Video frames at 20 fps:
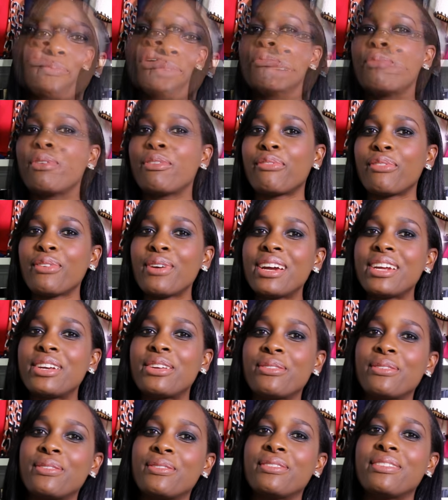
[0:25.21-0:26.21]
But before I
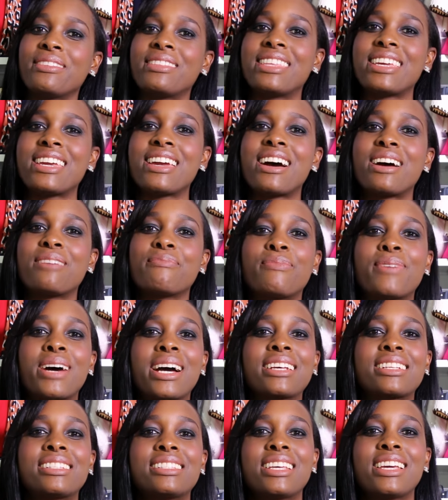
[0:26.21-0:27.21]
do the
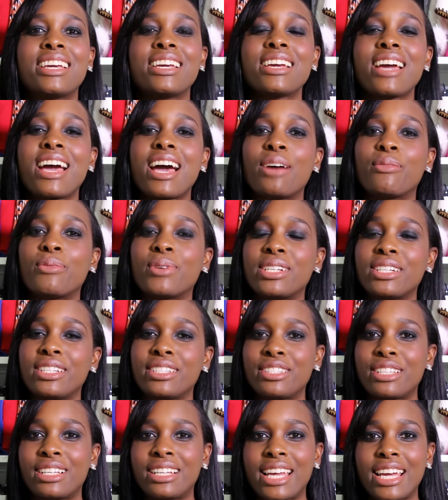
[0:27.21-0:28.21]
unboxing, I
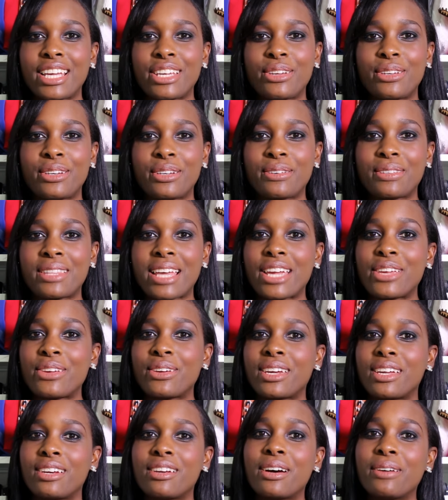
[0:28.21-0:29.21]
wanted to let you know that you
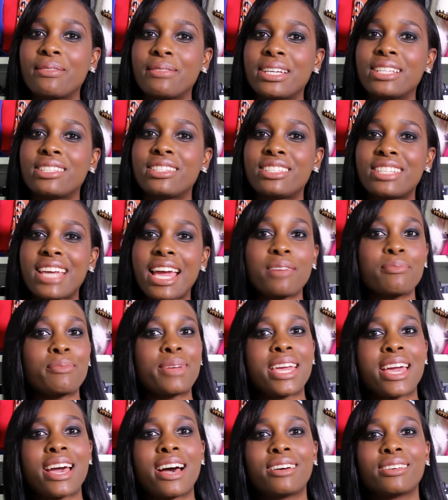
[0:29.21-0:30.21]
can always check
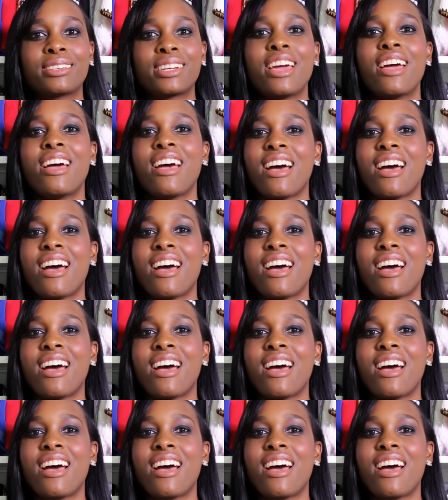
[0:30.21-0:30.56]
me out